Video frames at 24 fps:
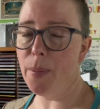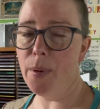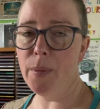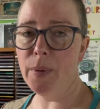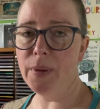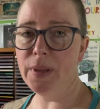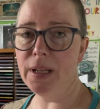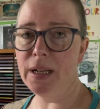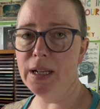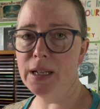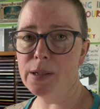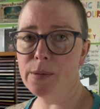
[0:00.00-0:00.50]
him
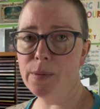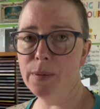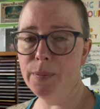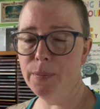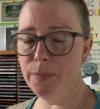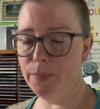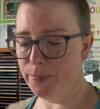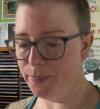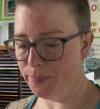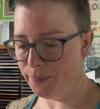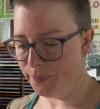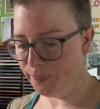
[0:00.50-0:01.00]
on the next one,
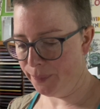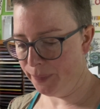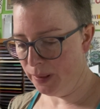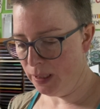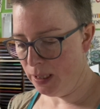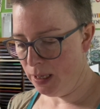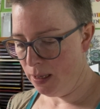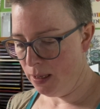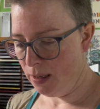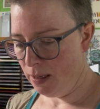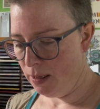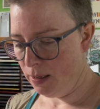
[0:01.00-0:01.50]

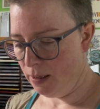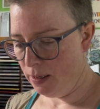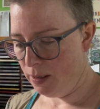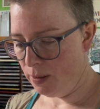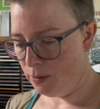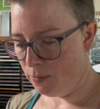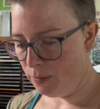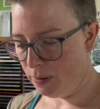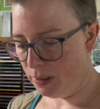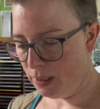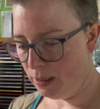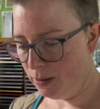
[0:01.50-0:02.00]

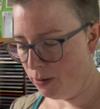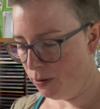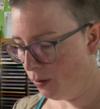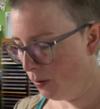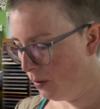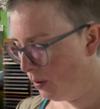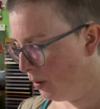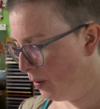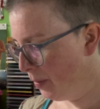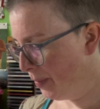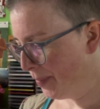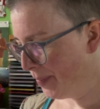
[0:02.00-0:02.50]
is what I shall
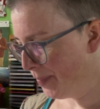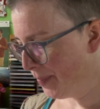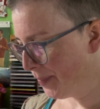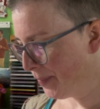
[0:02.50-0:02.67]
do.